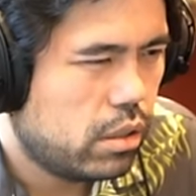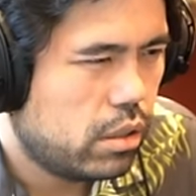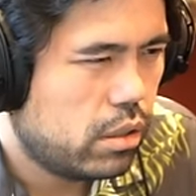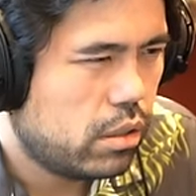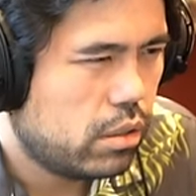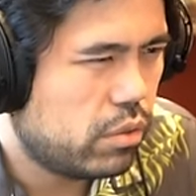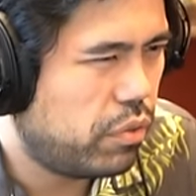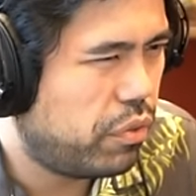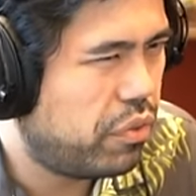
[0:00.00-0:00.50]

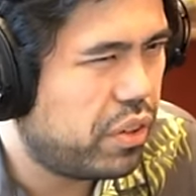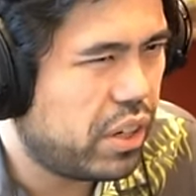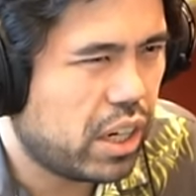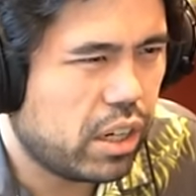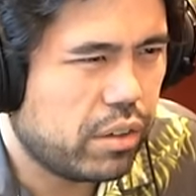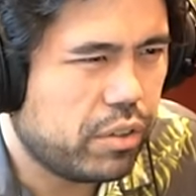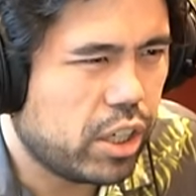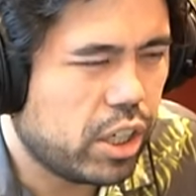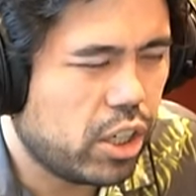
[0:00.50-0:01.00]
It's
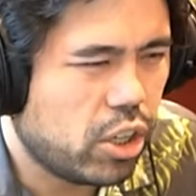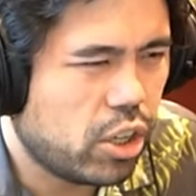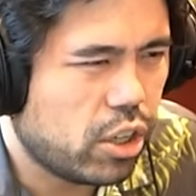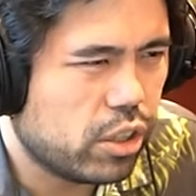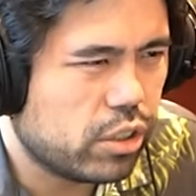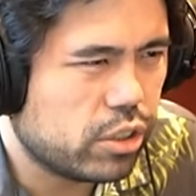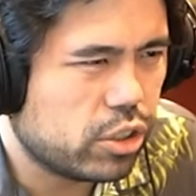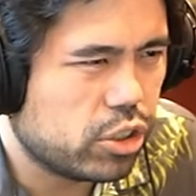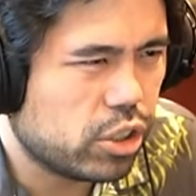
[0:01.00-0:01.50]
very, very
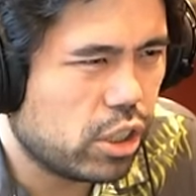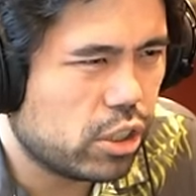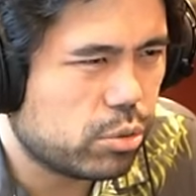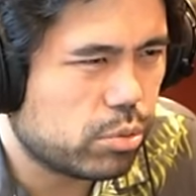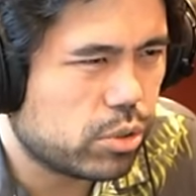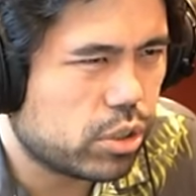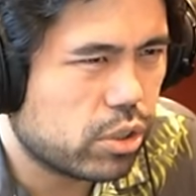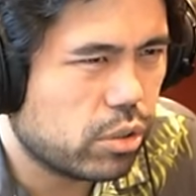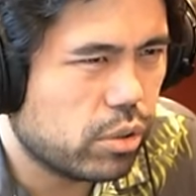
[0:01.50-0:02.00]
hard to judge
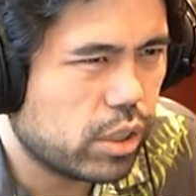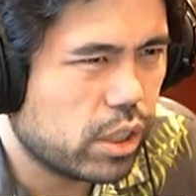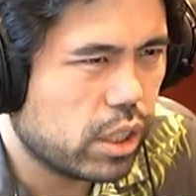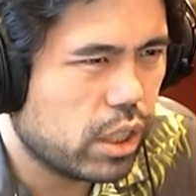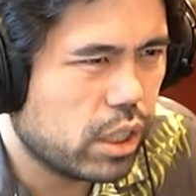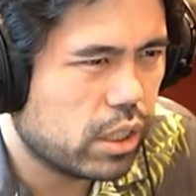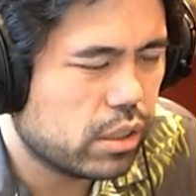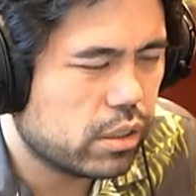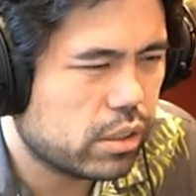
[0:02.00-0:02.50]
what's going
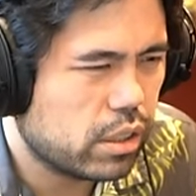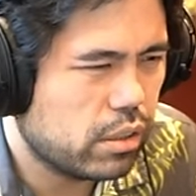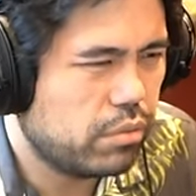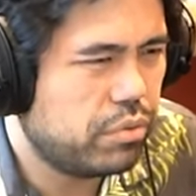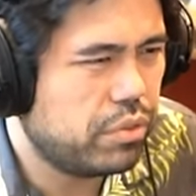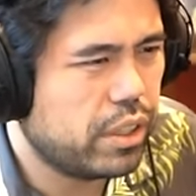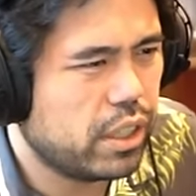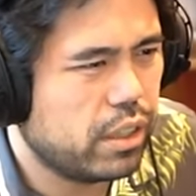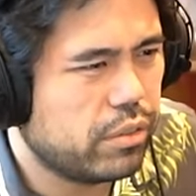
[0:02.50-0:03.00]
on in this game.
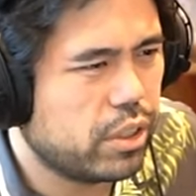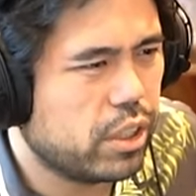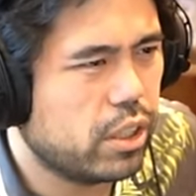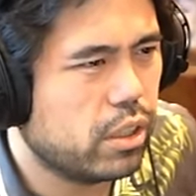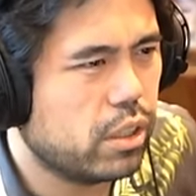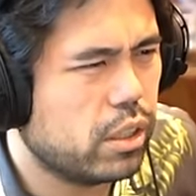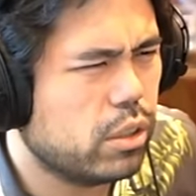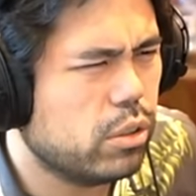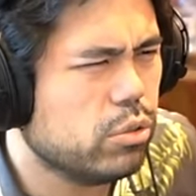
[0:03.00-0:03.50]
Very, very.
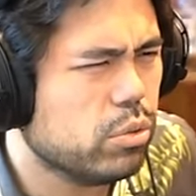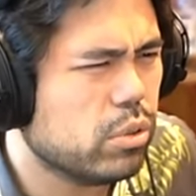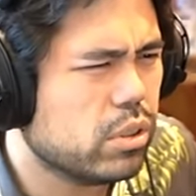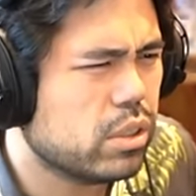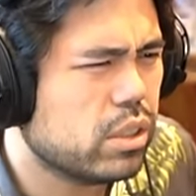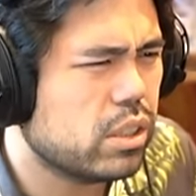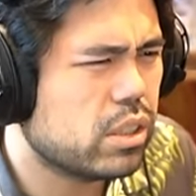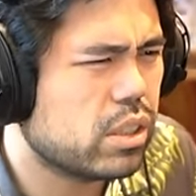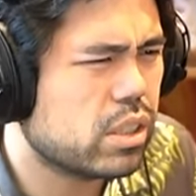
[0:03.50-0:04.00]
It goes rook
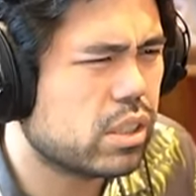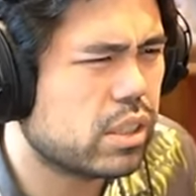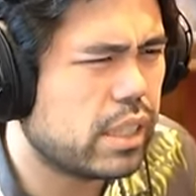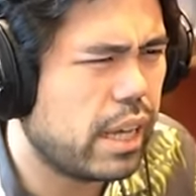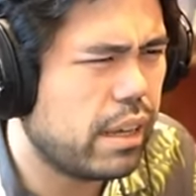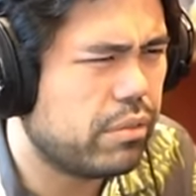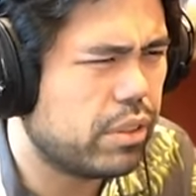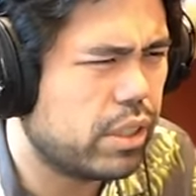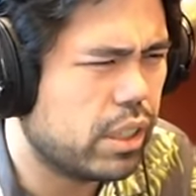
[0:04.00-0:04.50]

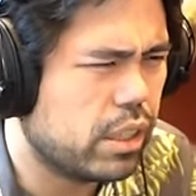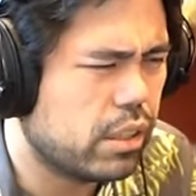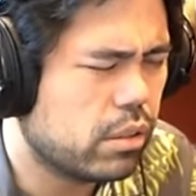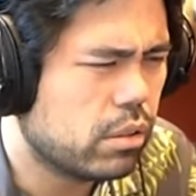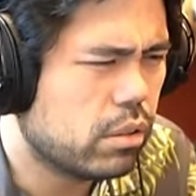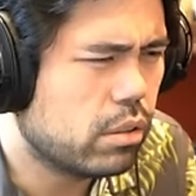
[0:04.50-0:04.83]
c7.